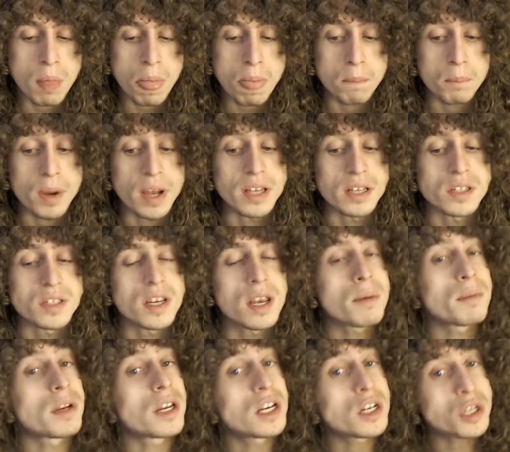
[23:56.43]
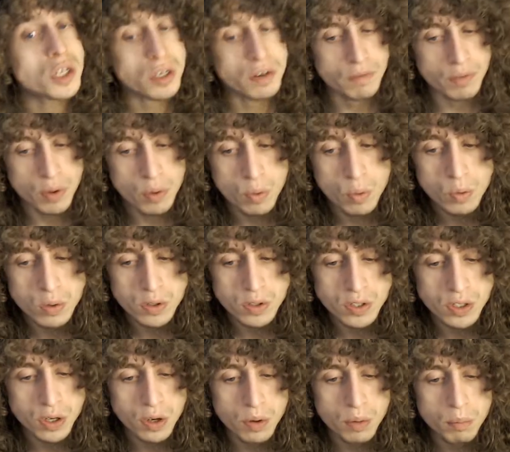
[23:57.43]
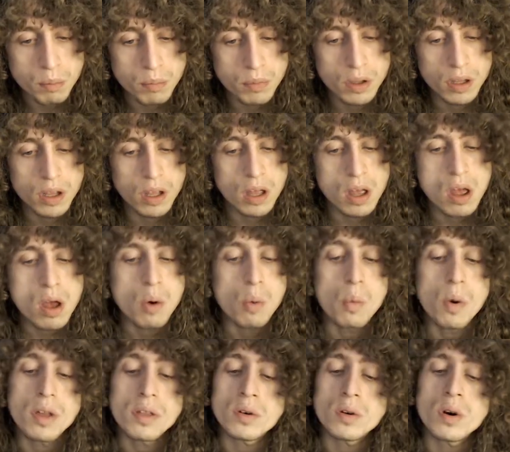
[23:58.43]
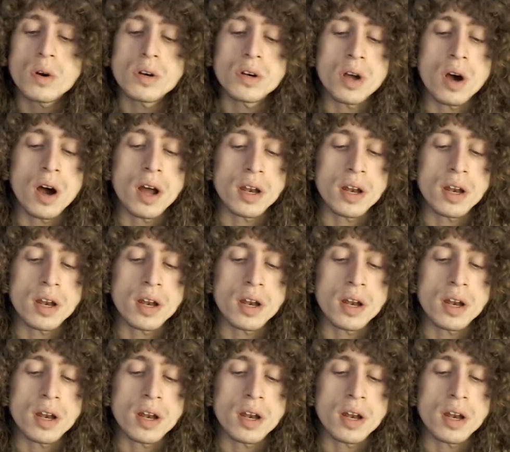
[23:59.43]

by examination of the horoscope whether or not a